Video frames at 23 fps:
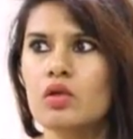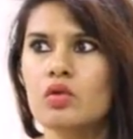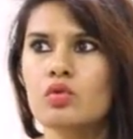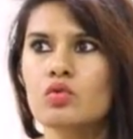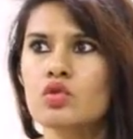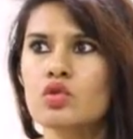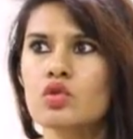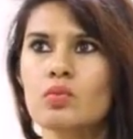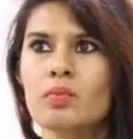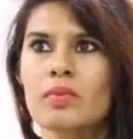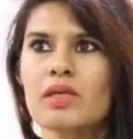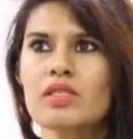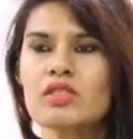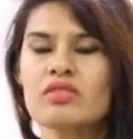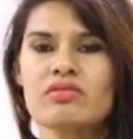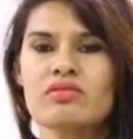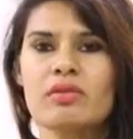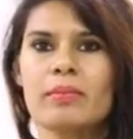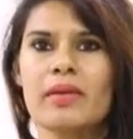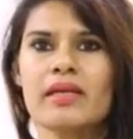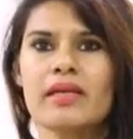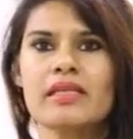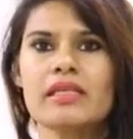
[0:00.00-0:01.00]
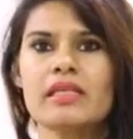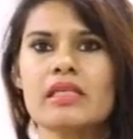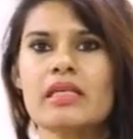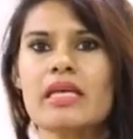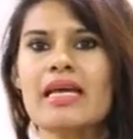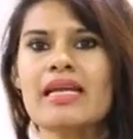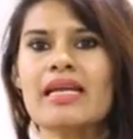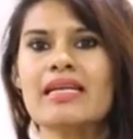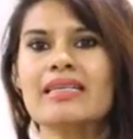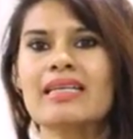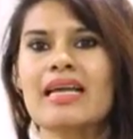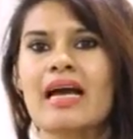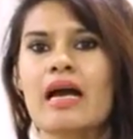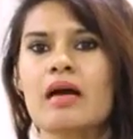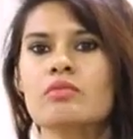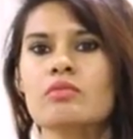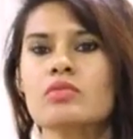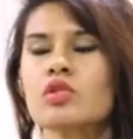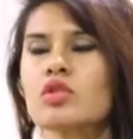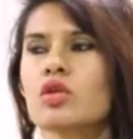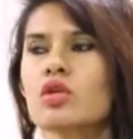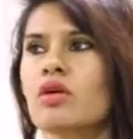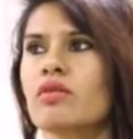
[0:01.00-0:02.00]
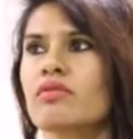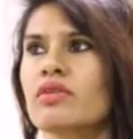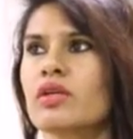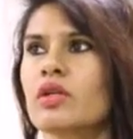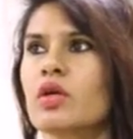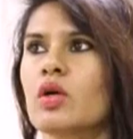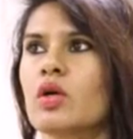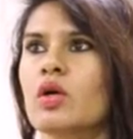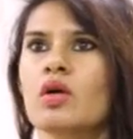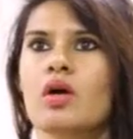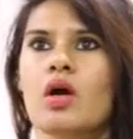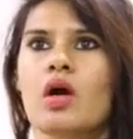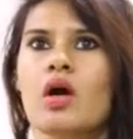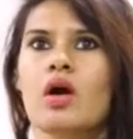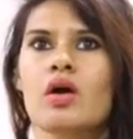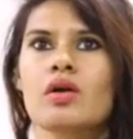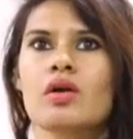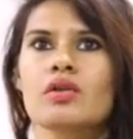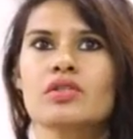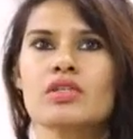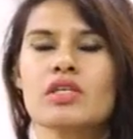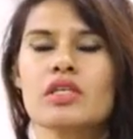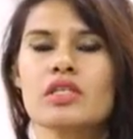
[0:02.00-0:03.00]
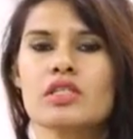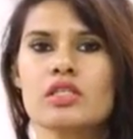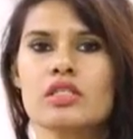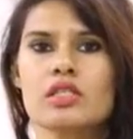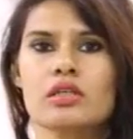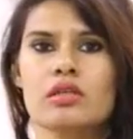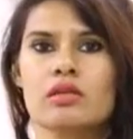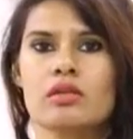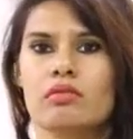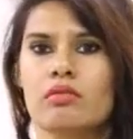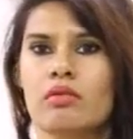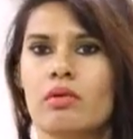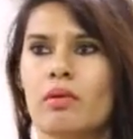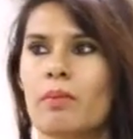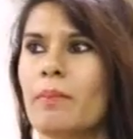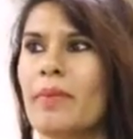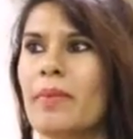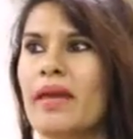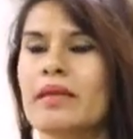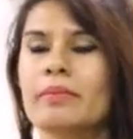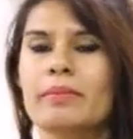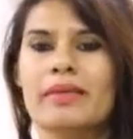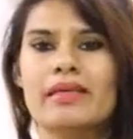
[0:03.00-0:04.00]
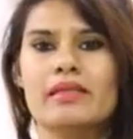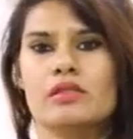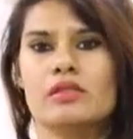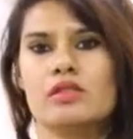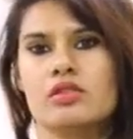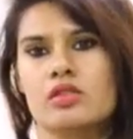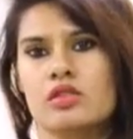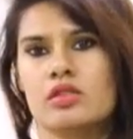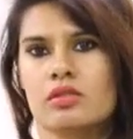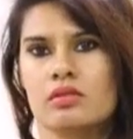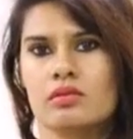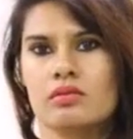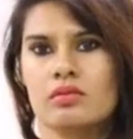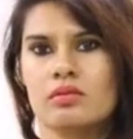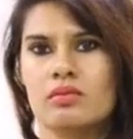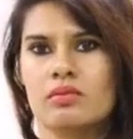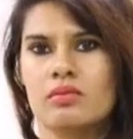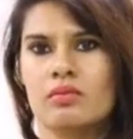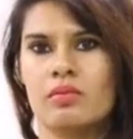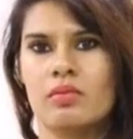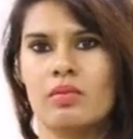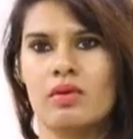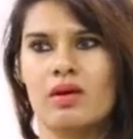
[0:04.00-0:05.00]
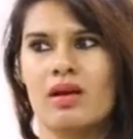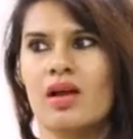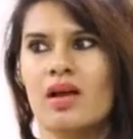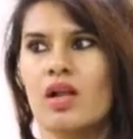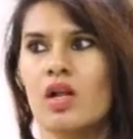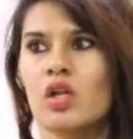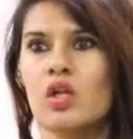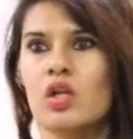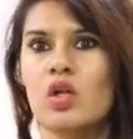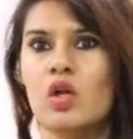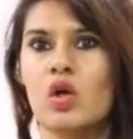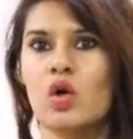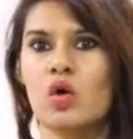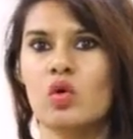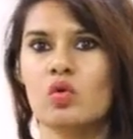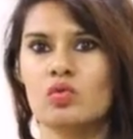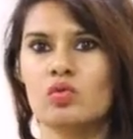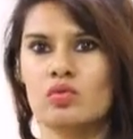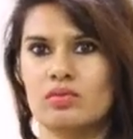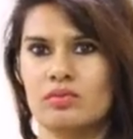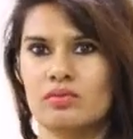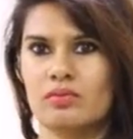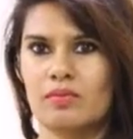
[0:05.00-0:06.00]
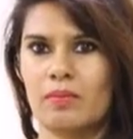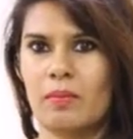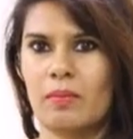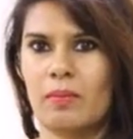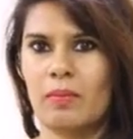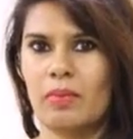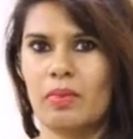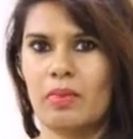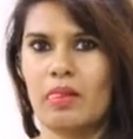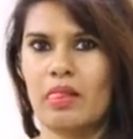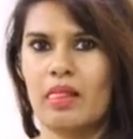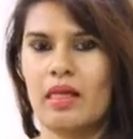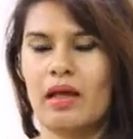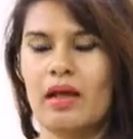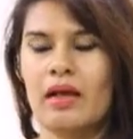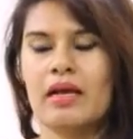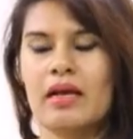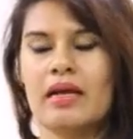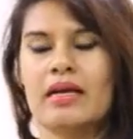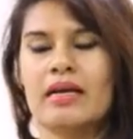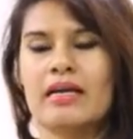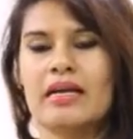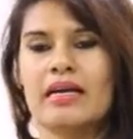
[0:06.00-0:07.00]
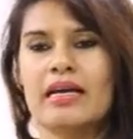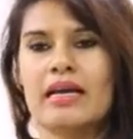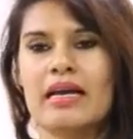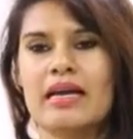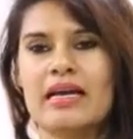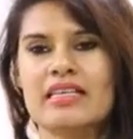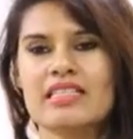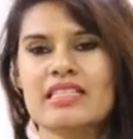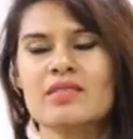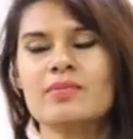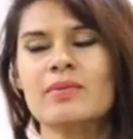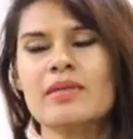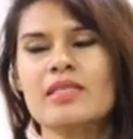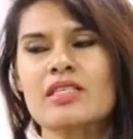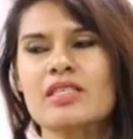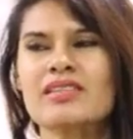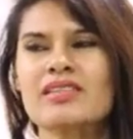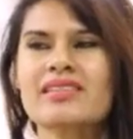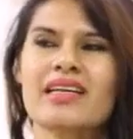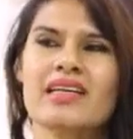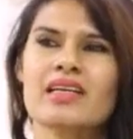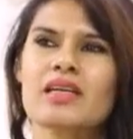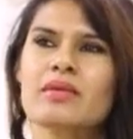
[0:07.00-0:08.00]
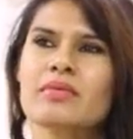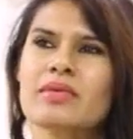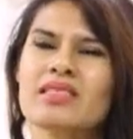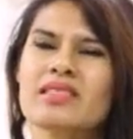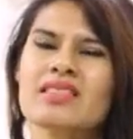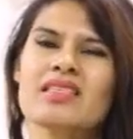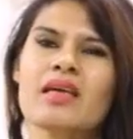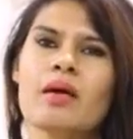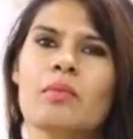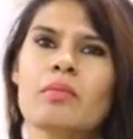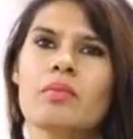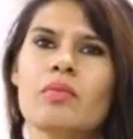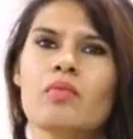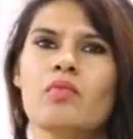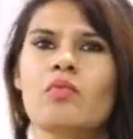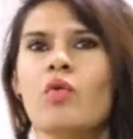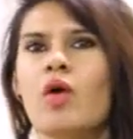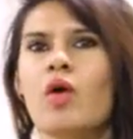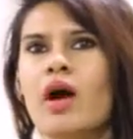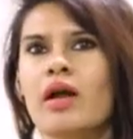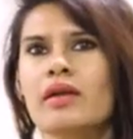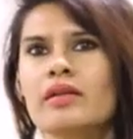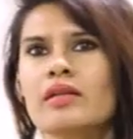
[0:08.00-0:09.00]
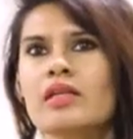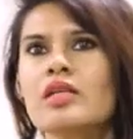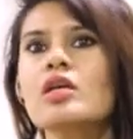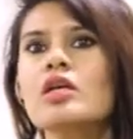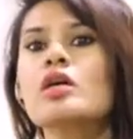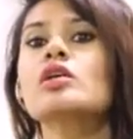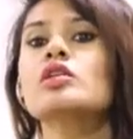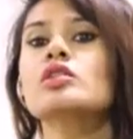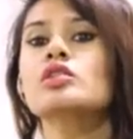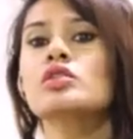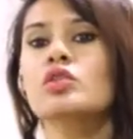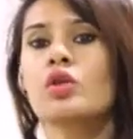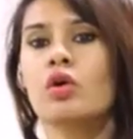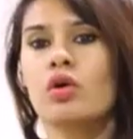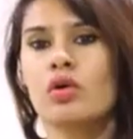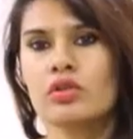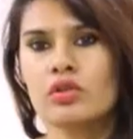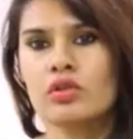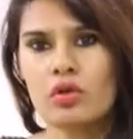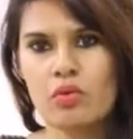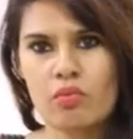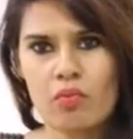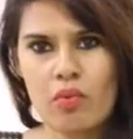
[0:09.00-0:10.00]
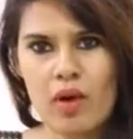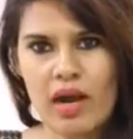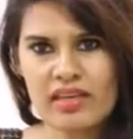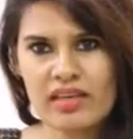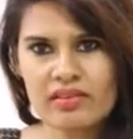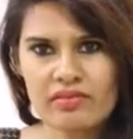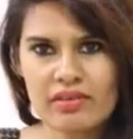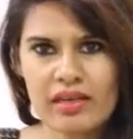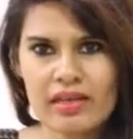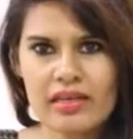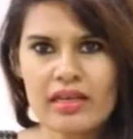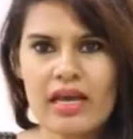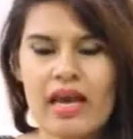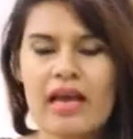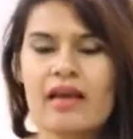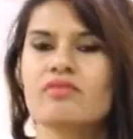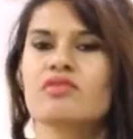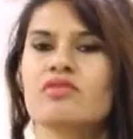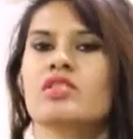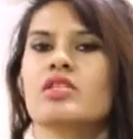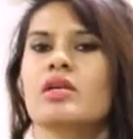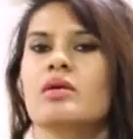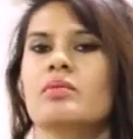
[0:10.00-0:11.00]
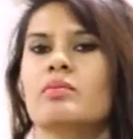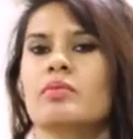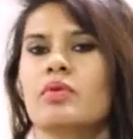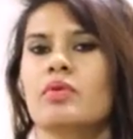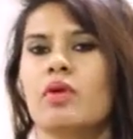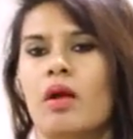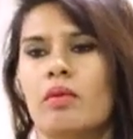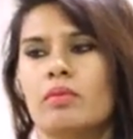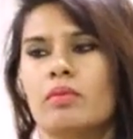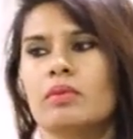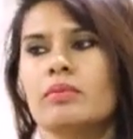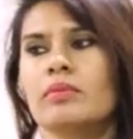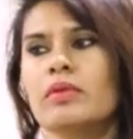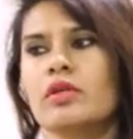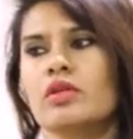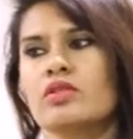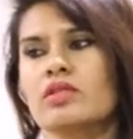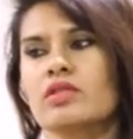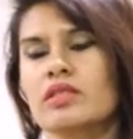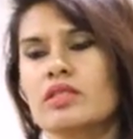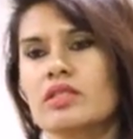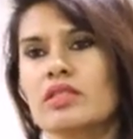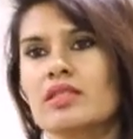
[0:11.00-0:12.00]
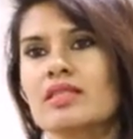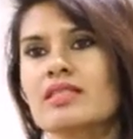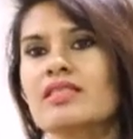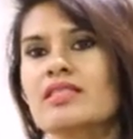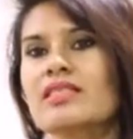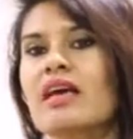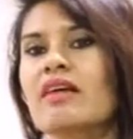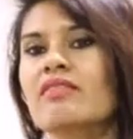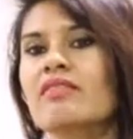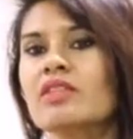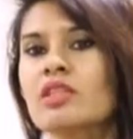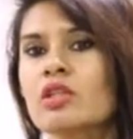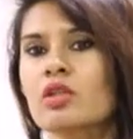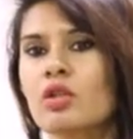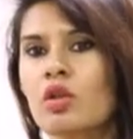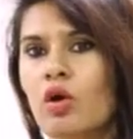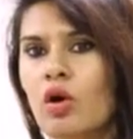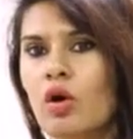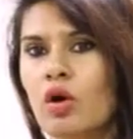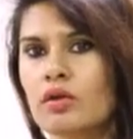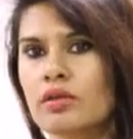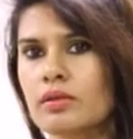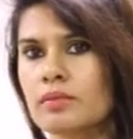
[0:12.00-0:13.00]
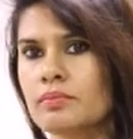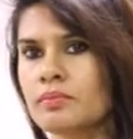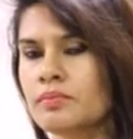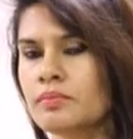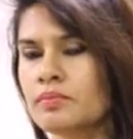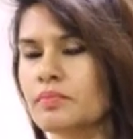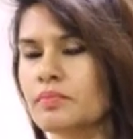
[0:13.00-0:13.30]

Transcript: lose much of the money in terms of just paying bills, loan, and especially there can be someone, your wife can have some problem because it's 7th Lord